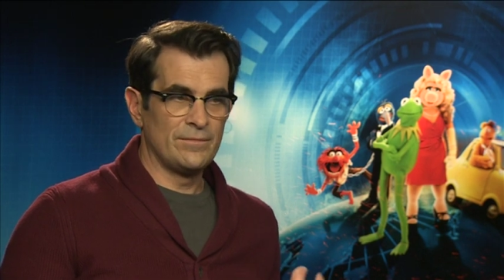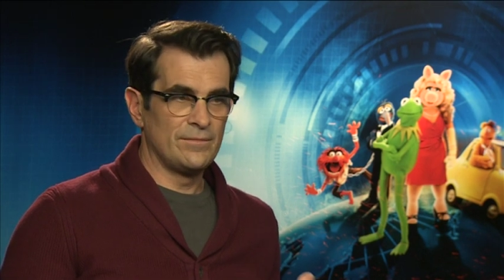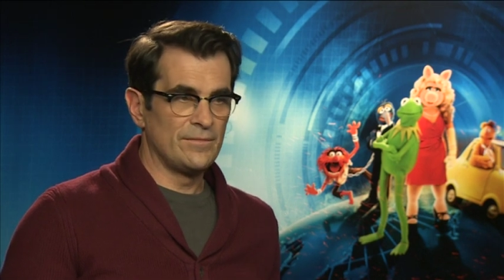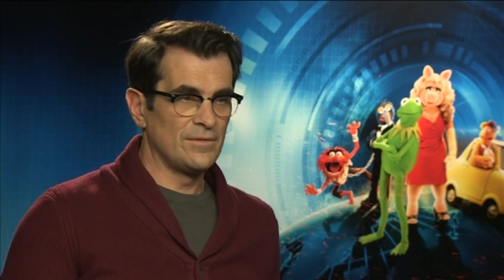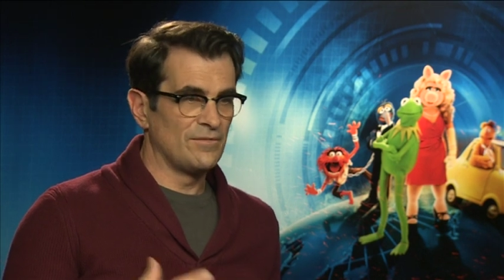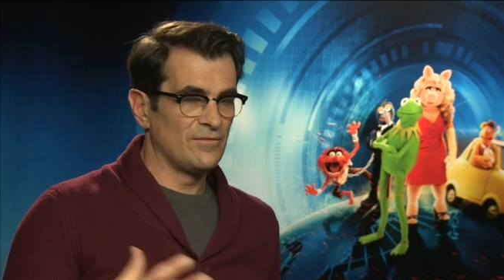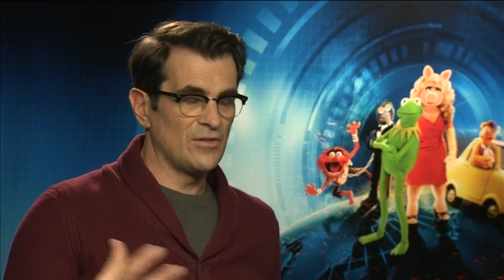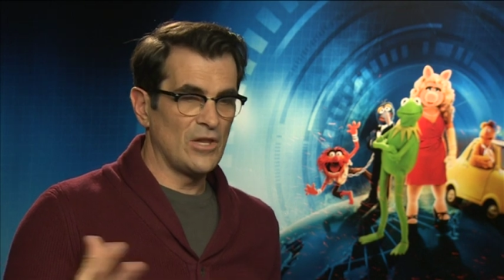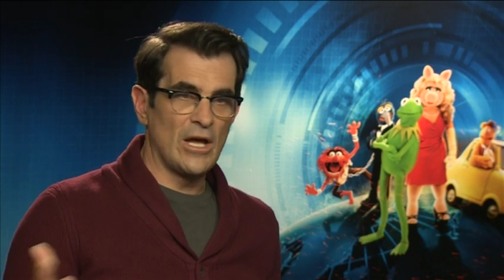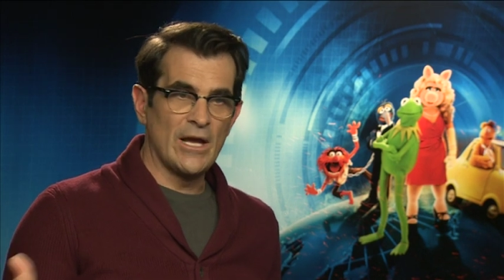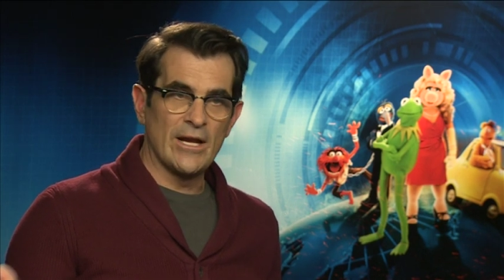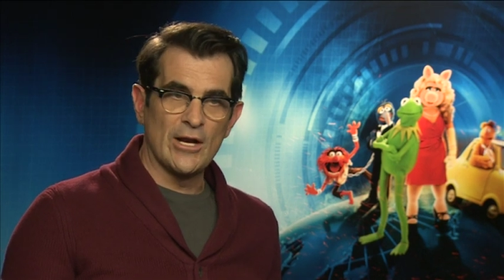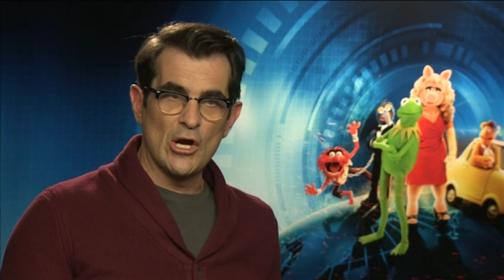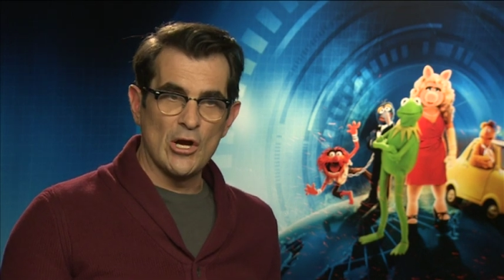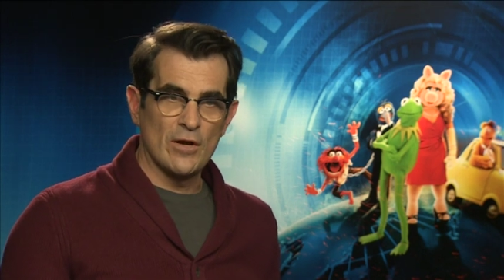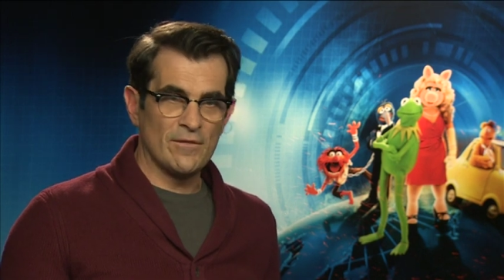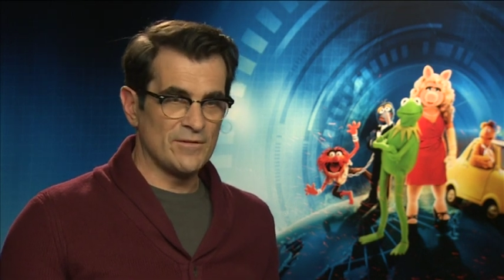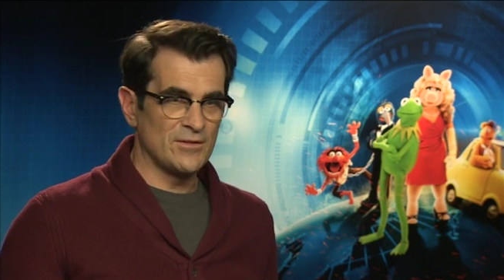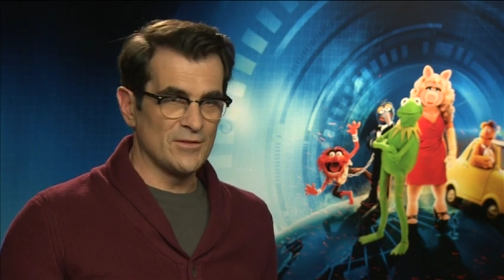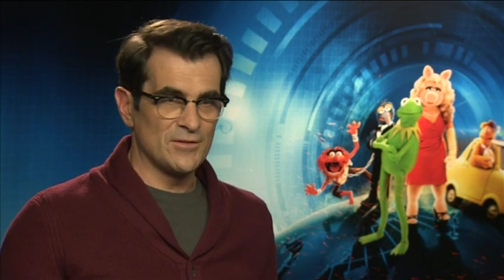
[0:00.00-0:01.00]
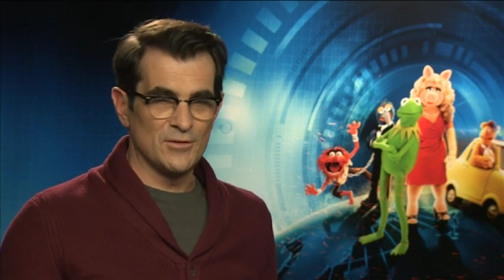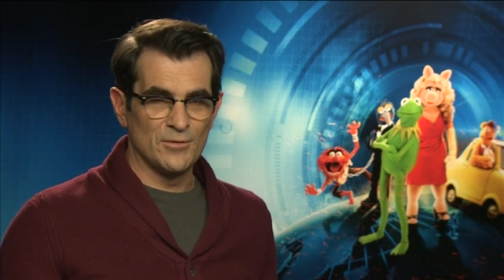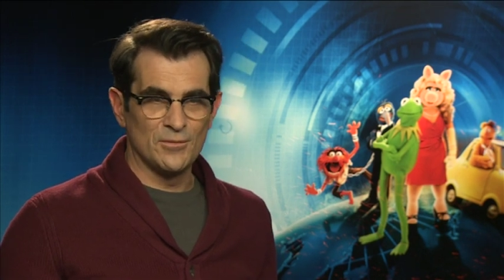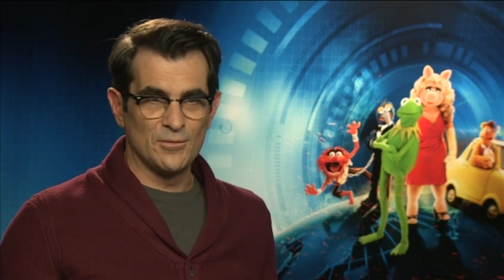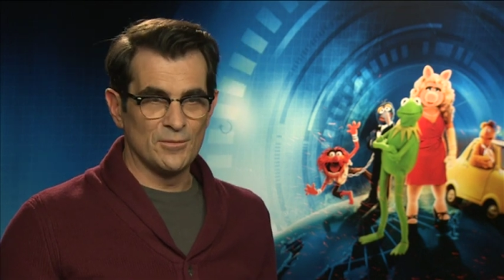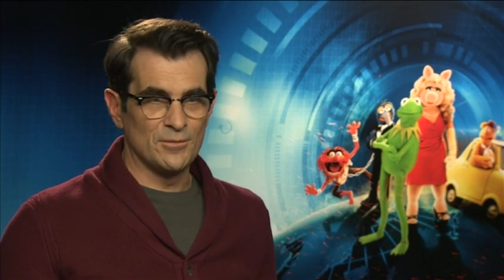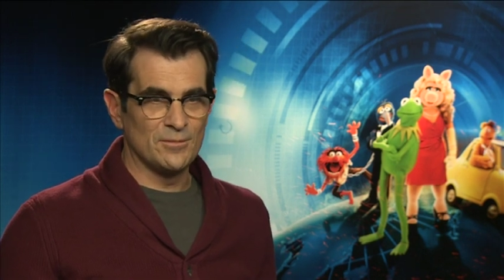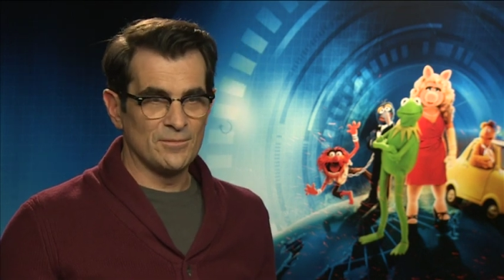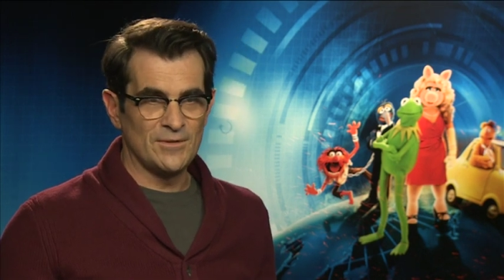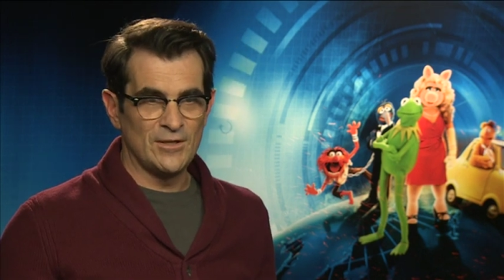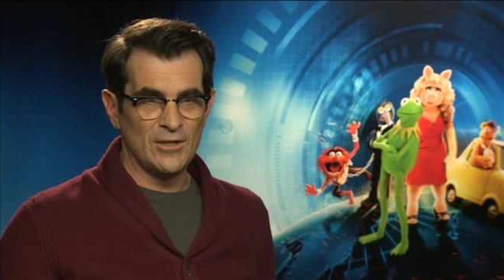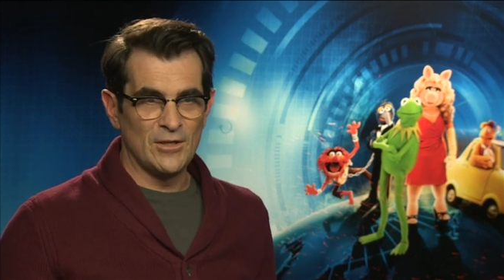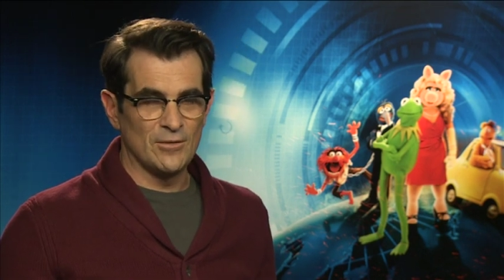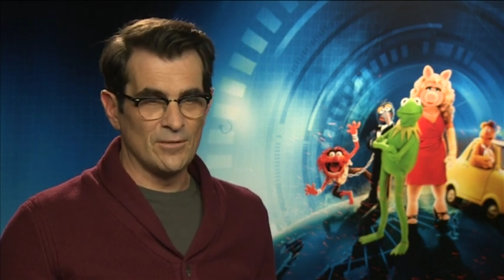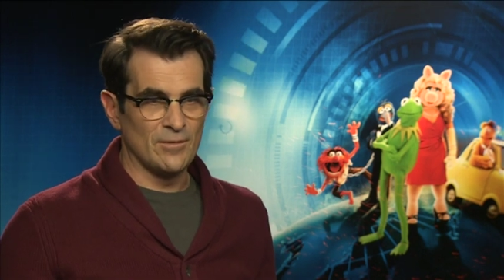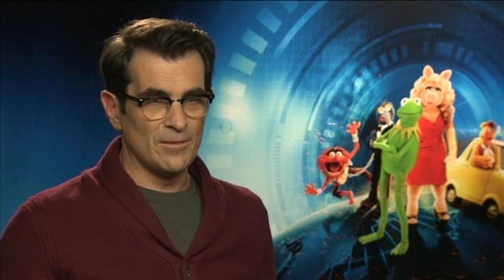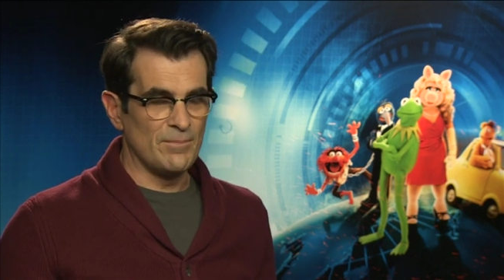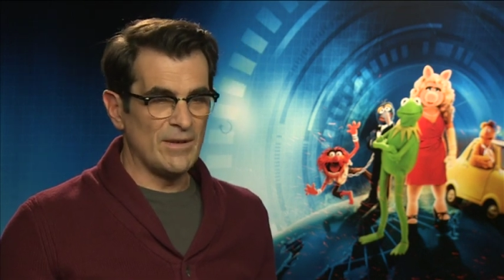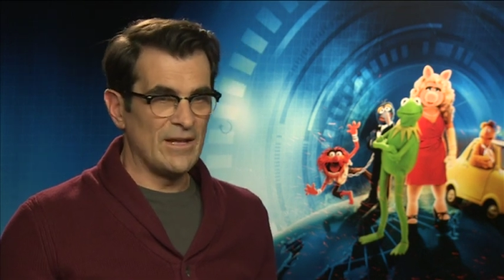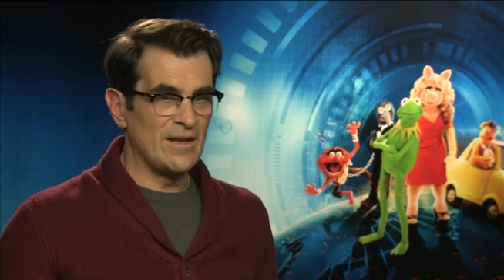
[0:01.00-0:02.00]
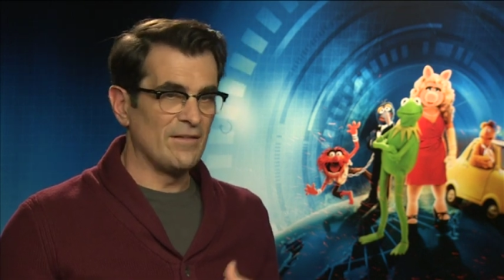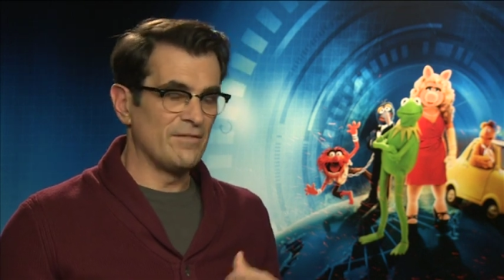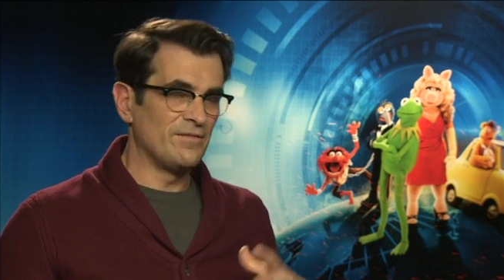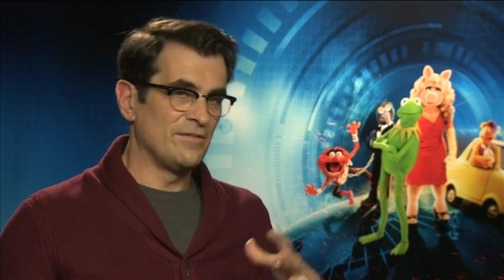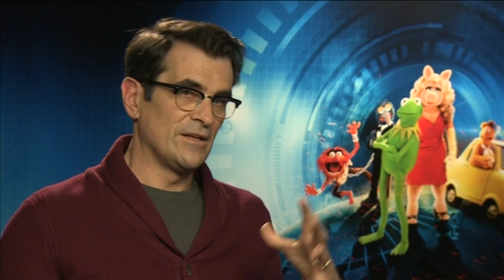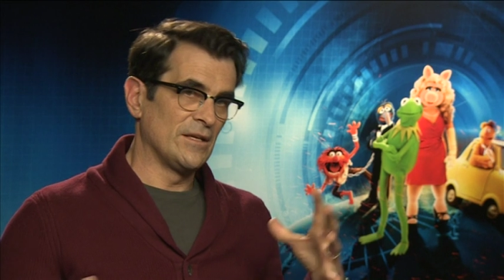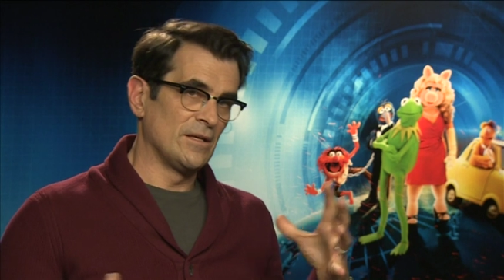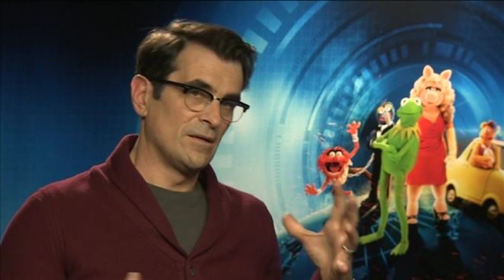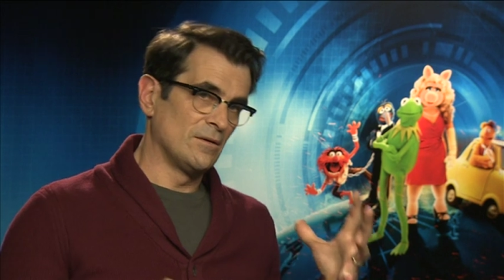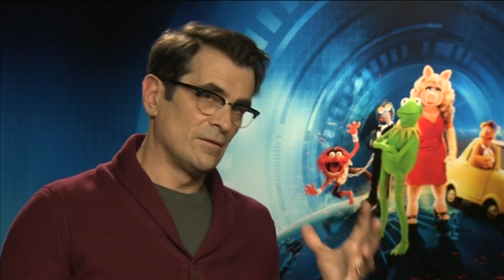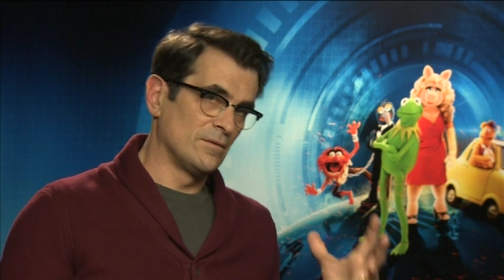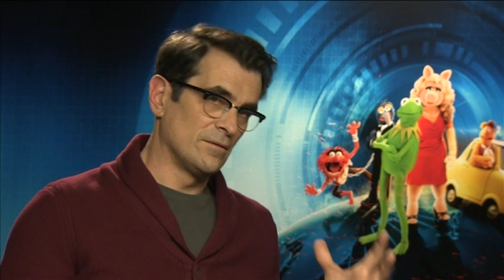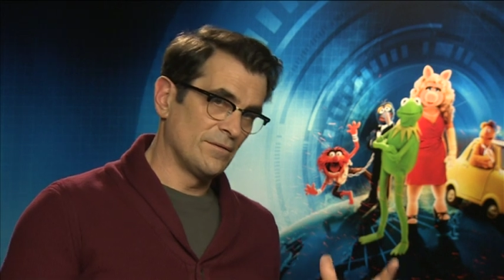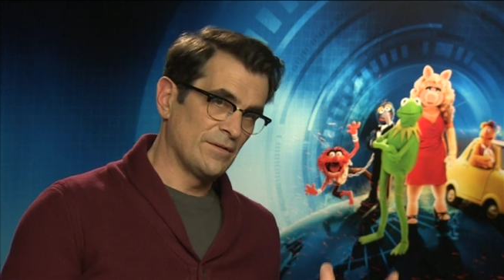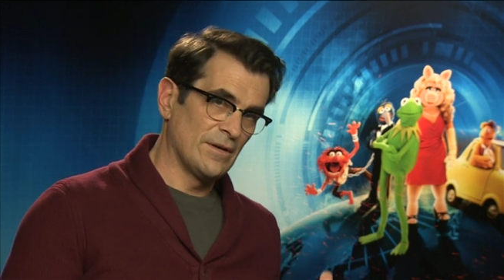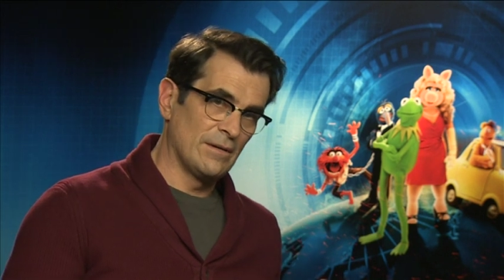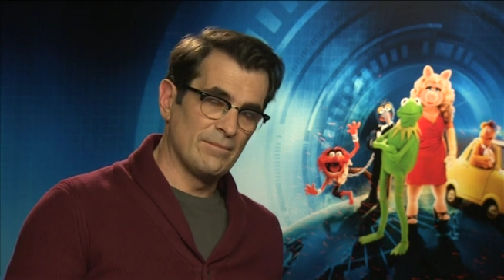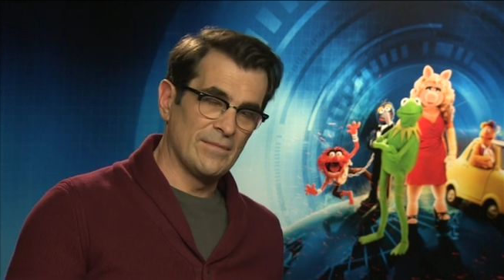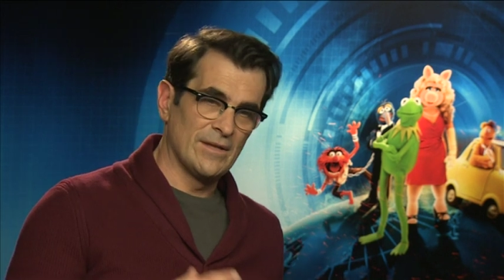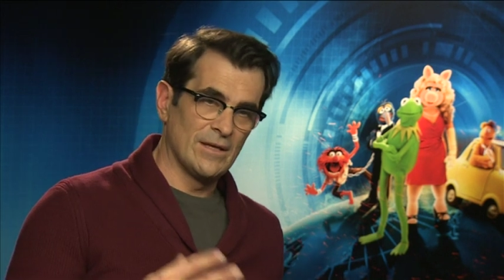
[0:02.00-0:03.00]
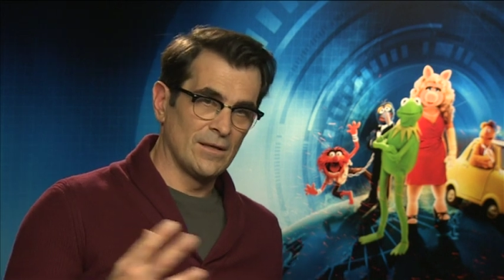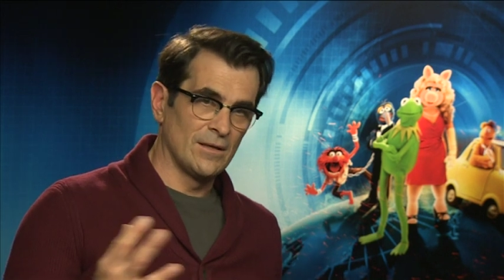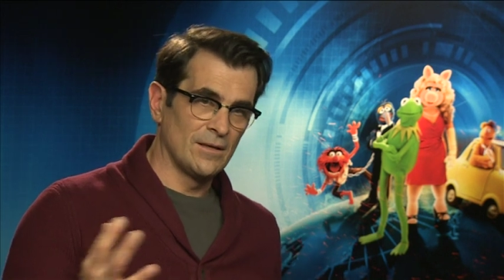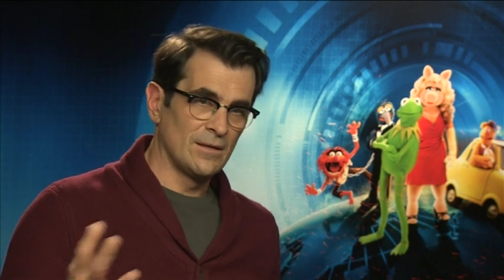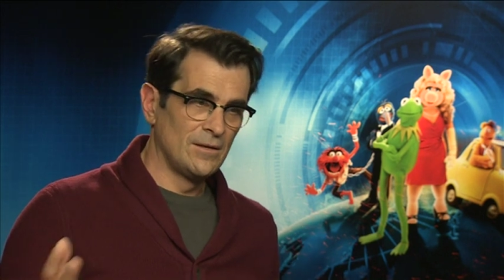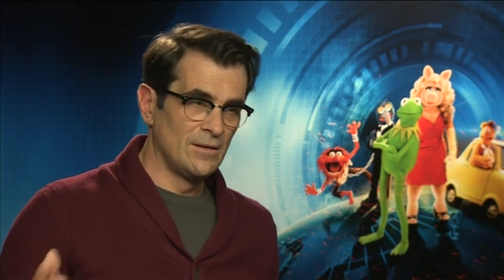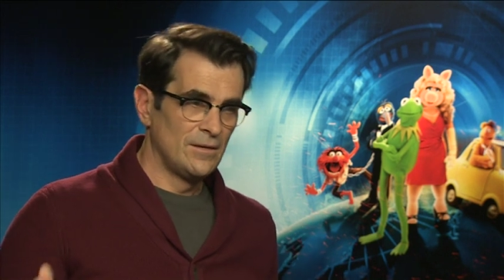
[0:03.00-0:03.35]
They're flying off to do, a benefit or something.